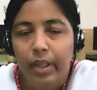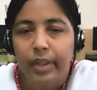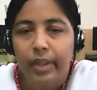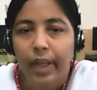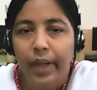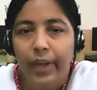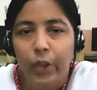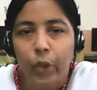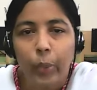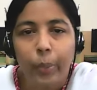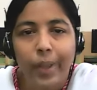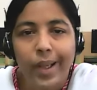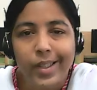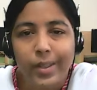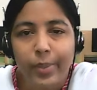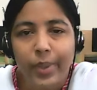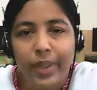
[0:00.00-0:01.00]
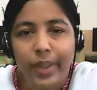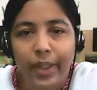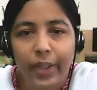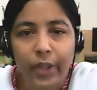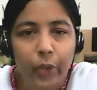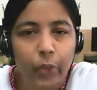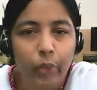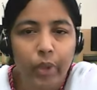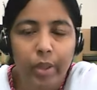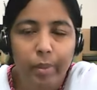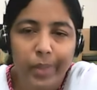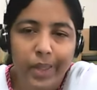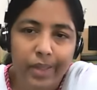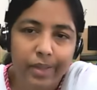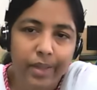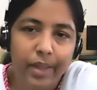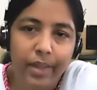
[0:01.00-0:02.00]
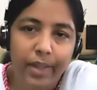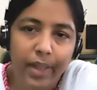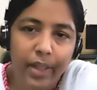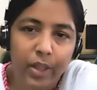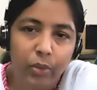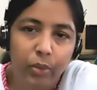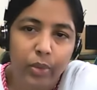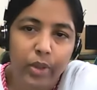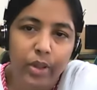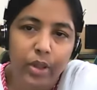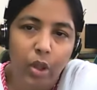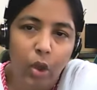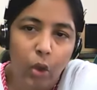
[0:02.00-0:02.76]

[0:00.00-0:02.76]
The endoplasmic reticulum is a network